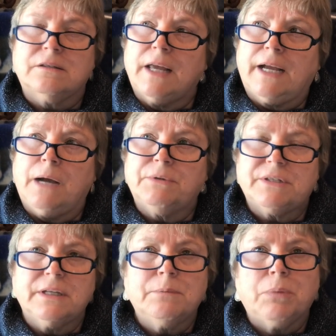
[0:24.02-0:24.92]
like I
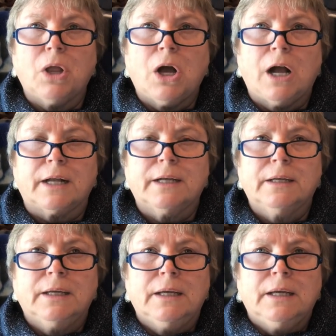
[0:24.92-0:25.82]
was in a block.
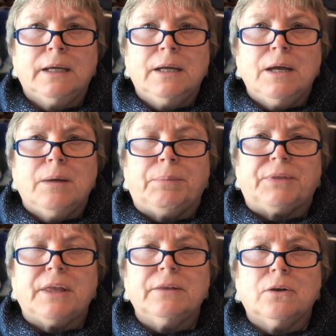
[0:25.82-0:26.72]

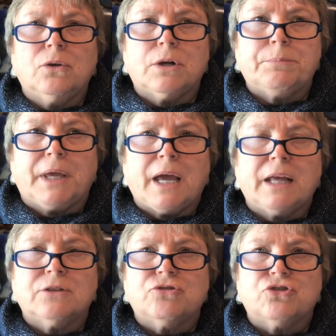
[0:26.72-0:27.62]
But then the Lord
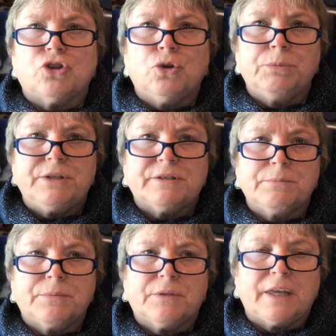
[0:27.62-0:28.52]
began to show me
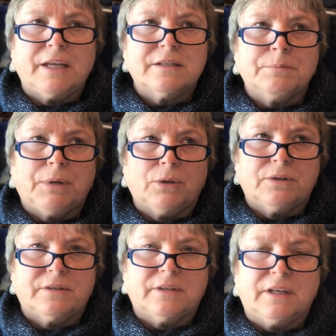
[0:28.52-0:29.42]
some things
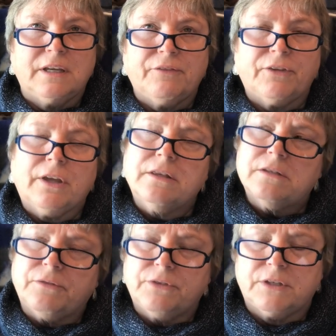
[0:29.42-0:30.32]
about the
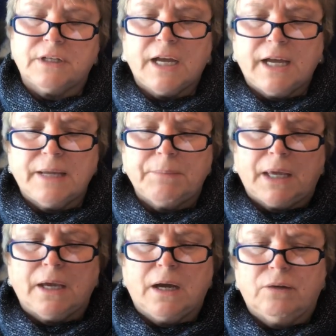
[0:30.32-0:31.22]
significance of the
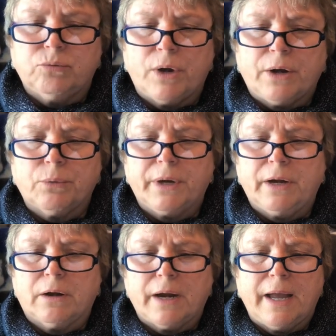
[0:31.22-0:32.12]
timing of where
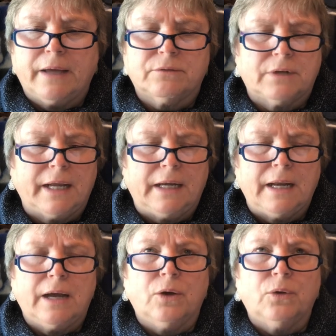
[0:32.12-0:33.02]
we are at right
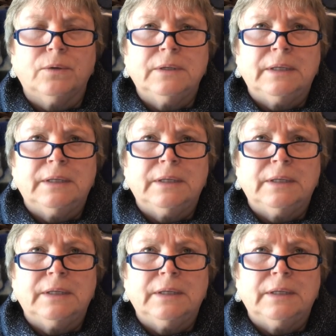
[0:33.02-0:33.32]
now,